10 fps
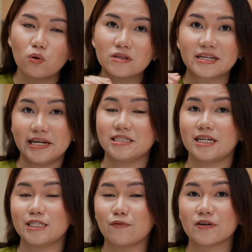old
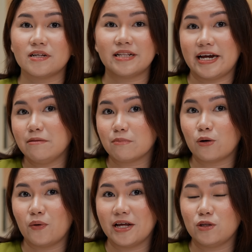cases for the 9
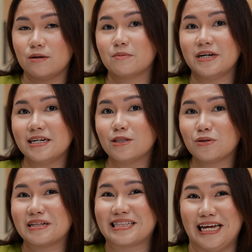Pro and you upgraded to
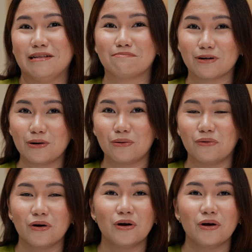the 10 Pro,